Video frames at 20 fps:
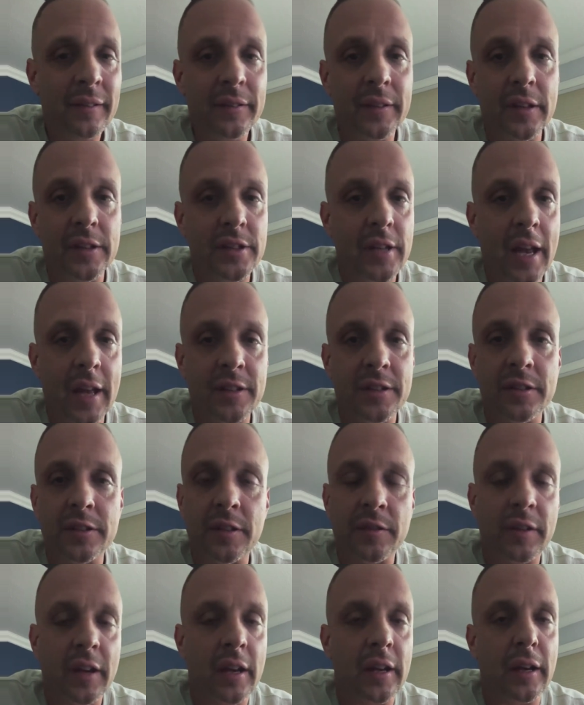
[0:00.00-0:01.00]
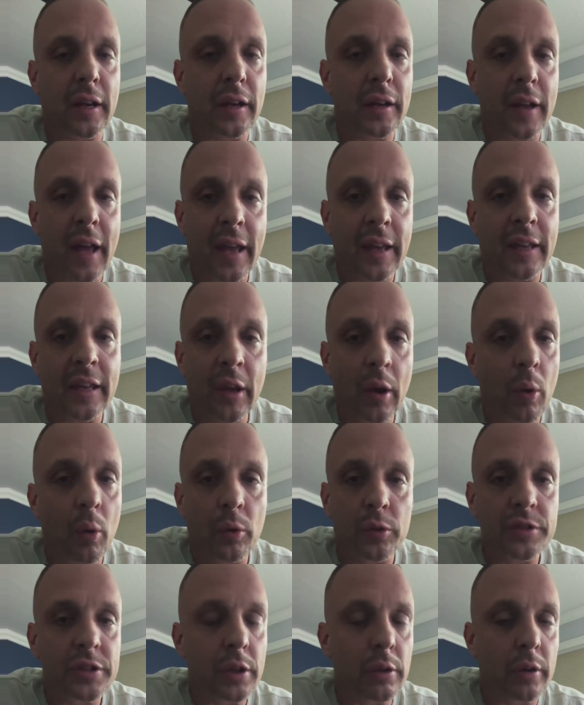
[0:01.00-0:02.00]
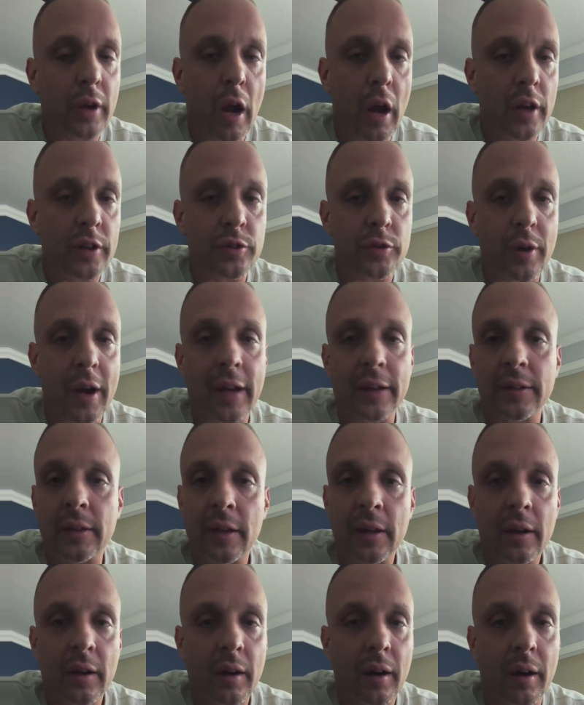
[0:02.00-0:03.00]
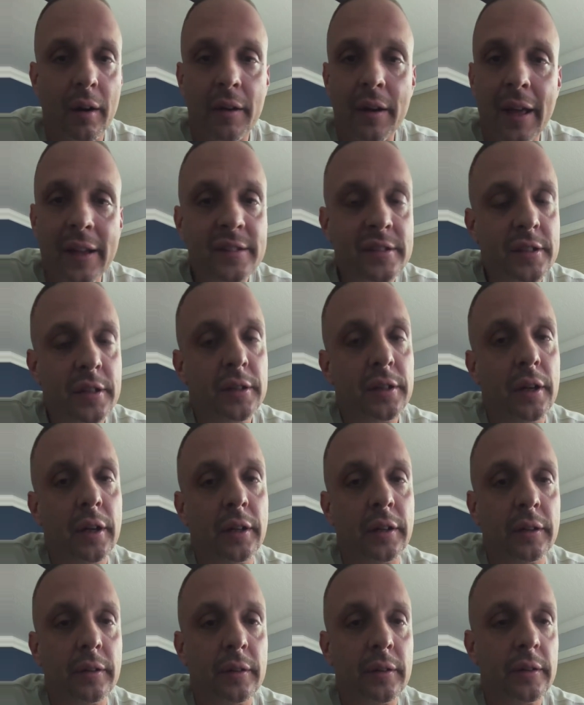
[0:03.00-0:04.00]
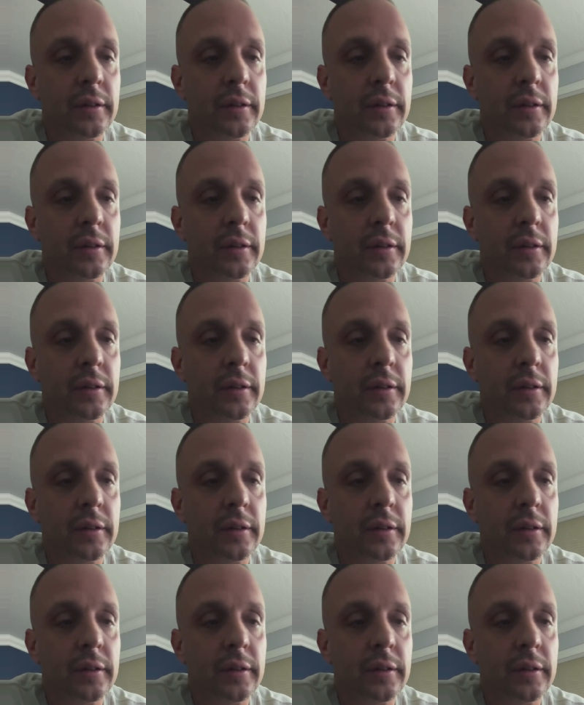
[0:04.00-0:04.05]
the chances of getting a Nike wholesale contract are next to none.